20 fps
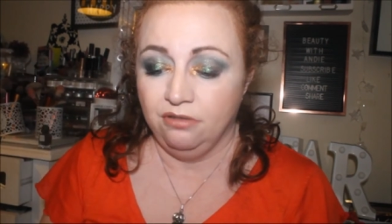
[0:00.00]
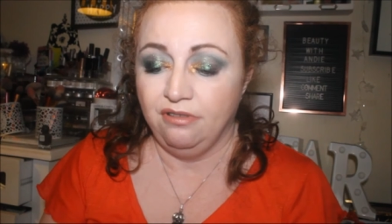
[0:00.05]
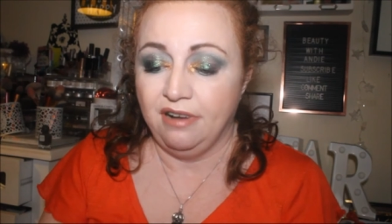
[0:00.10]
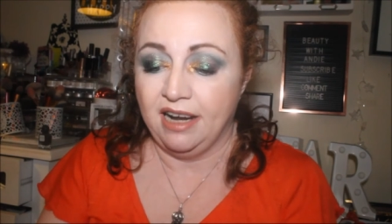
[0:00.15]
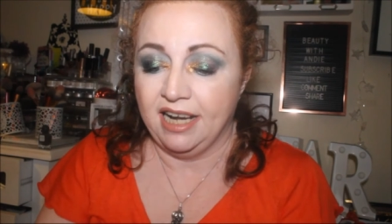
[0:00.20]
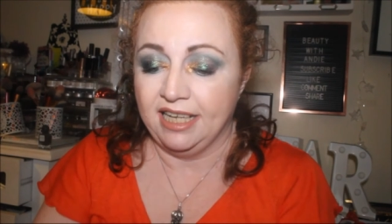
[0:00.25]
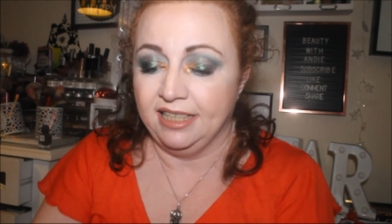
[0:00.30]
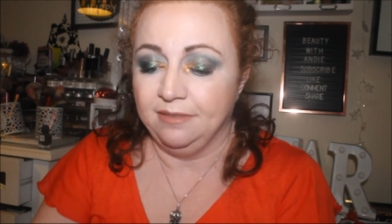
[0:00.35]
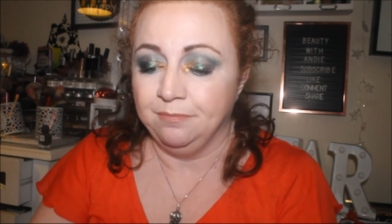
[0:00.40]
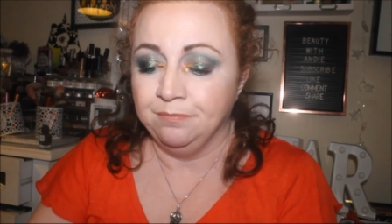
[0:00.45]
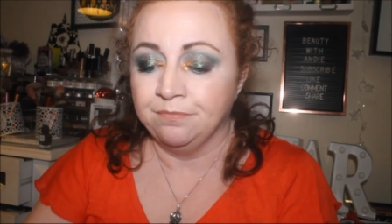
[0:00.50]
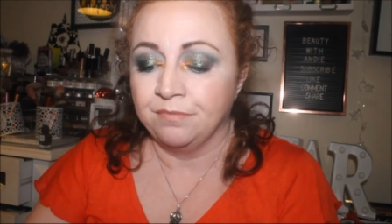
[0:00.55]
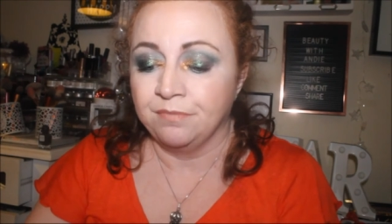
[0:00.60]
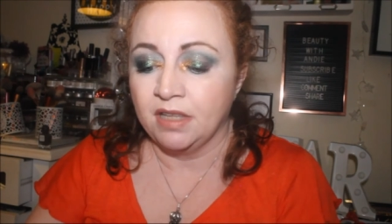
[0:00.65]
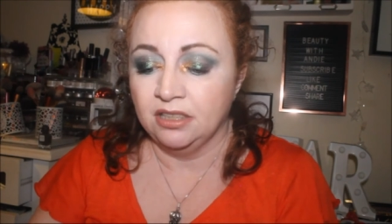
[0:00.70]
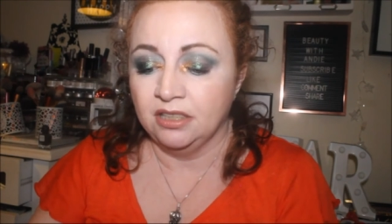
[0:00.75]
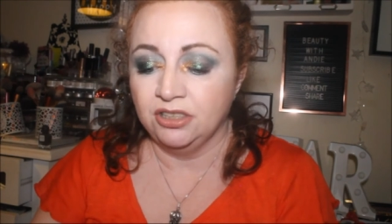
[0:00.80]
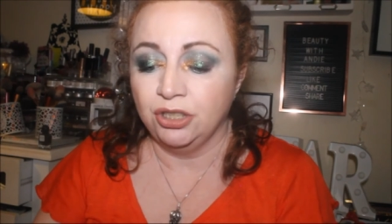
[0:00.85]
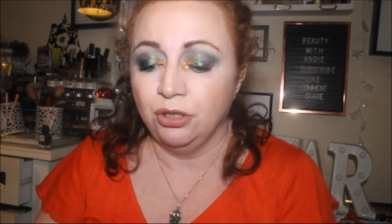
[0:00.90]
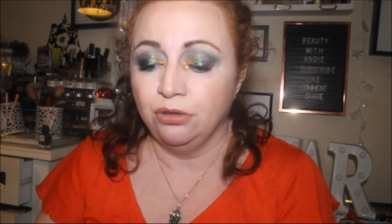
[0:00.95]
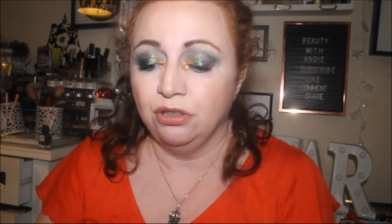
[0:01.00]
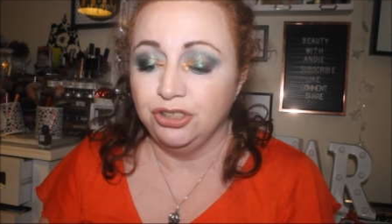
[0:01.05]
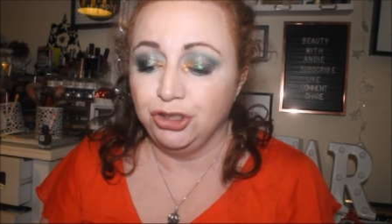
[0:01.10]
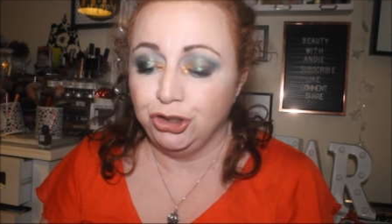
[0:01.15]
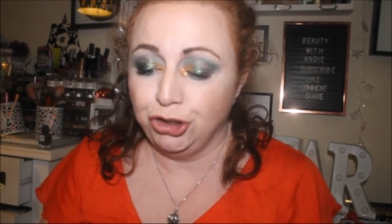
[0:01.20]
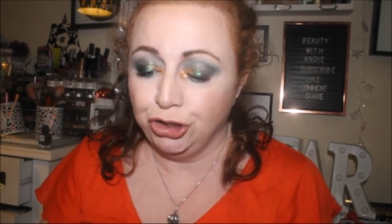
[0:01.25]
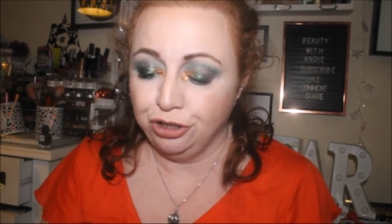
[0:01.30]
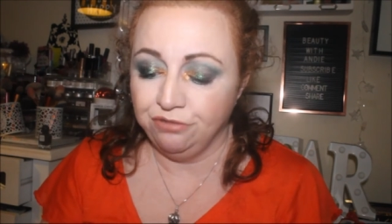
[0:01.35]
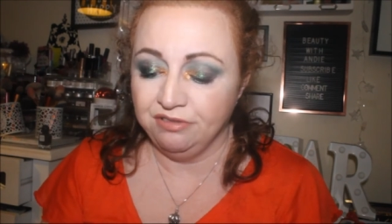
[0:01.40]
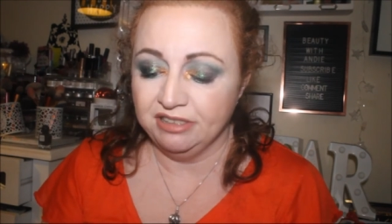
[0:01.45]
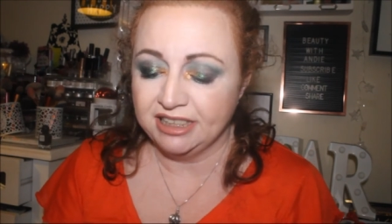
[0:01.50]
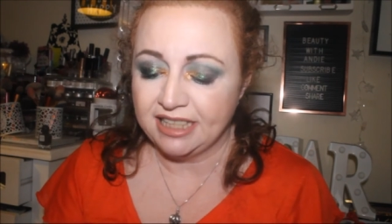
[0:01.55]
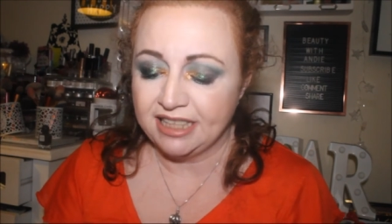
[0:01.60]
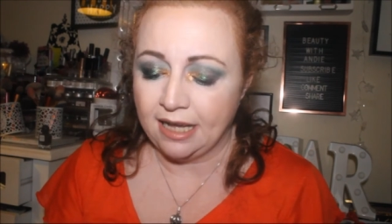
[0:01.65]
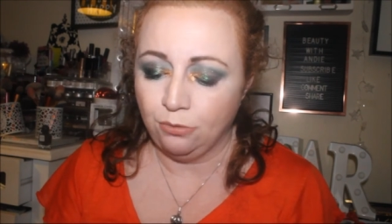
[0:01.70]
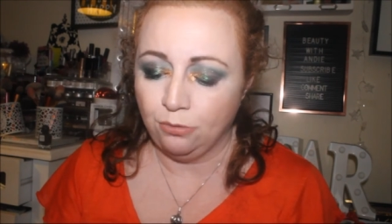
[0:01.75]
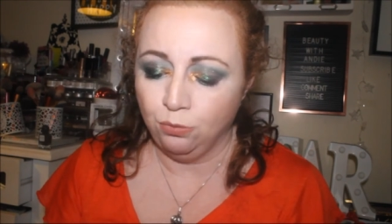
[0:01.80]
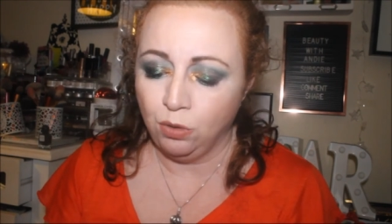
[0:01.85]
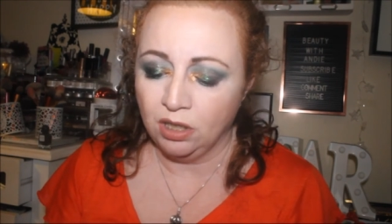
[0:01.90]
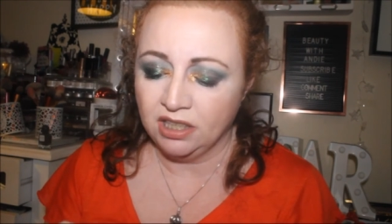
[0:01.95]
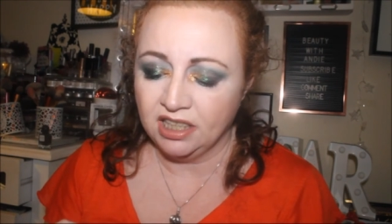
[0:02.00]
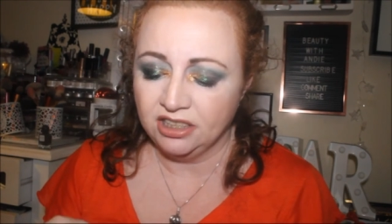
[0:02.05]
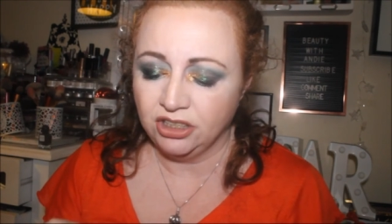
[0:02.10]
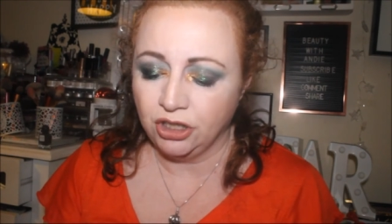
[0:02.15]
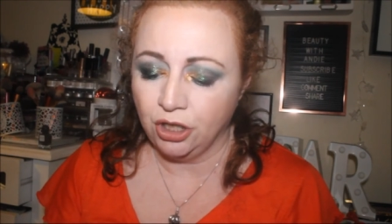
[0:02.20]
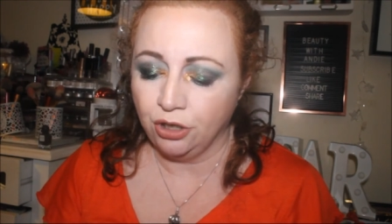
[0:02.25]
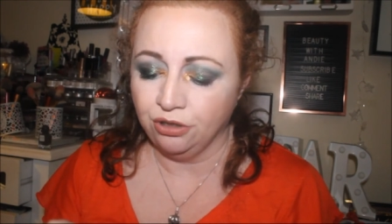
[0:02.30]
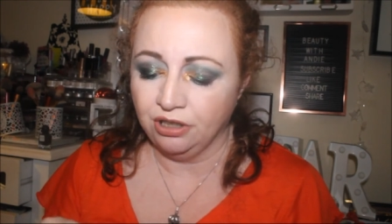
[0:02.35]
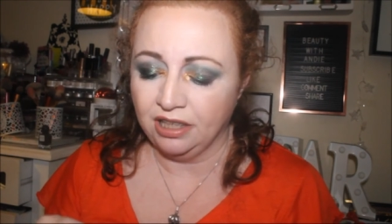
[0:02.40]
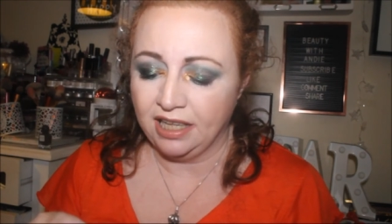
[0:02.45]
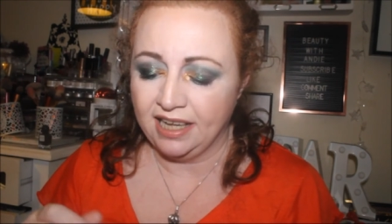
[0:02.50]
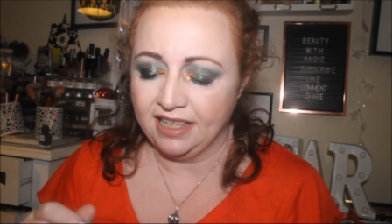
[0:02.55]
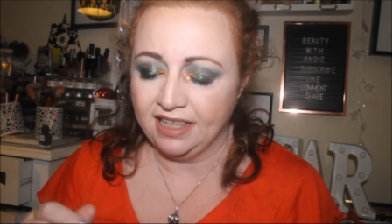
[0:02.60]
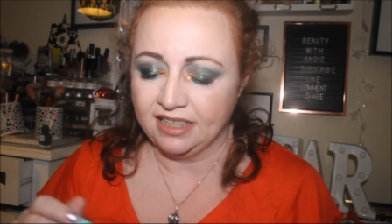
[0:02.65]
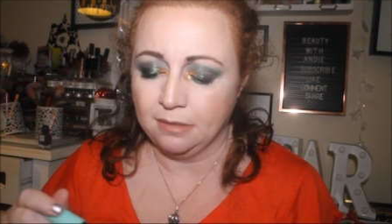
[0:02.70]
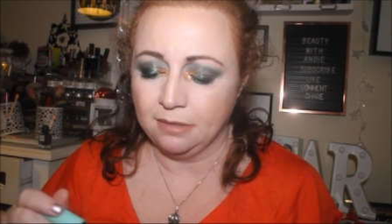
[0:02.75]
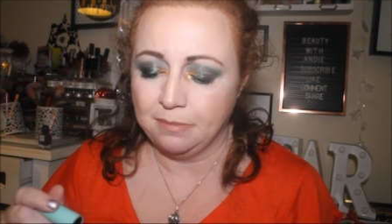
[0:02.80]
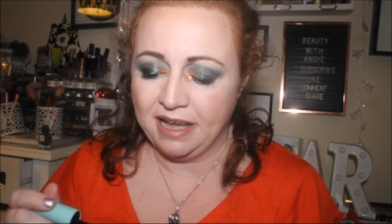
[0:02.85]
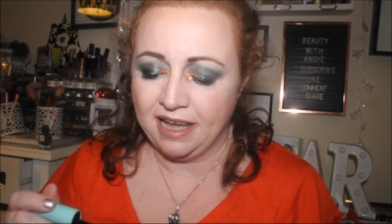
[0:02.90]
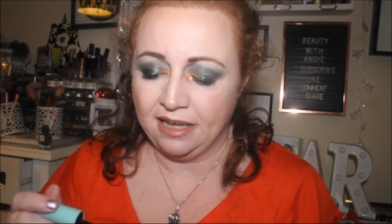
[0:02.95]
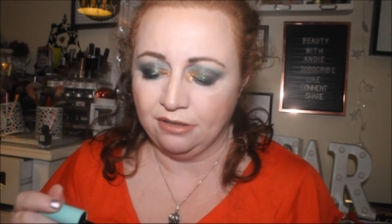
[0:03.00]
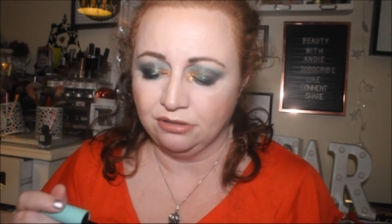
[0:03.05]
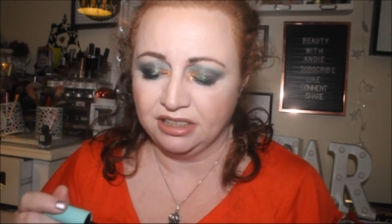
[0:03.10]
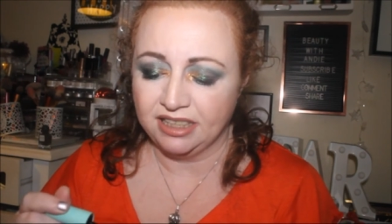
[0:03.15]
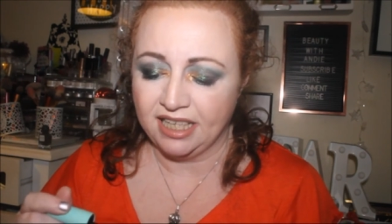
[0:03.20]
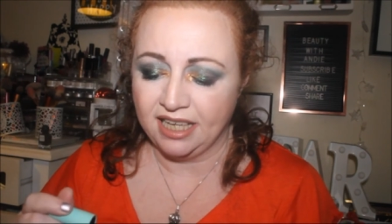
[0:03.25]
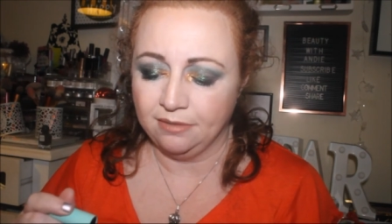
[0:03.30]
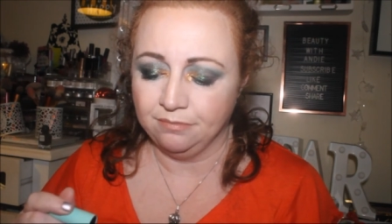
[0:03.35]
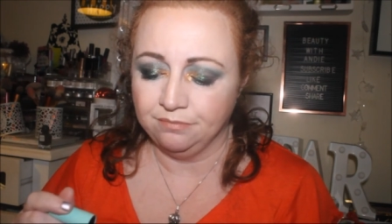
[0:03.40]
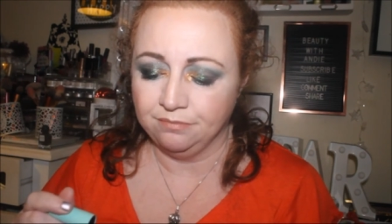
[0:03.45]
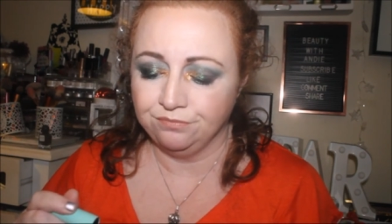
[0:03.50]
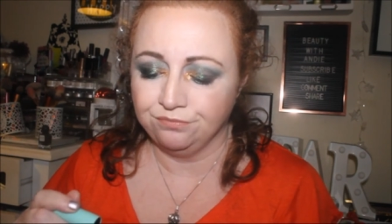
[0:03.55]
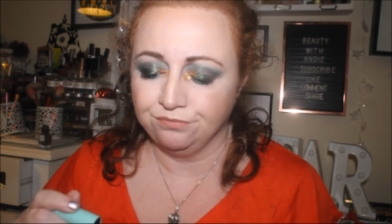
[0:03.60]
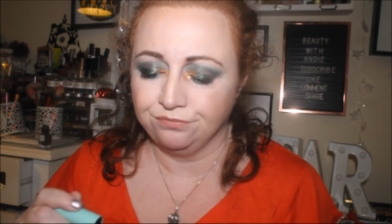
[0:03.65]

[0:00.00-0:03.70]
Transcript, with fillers: Right, so the jury's out. What I don't like about it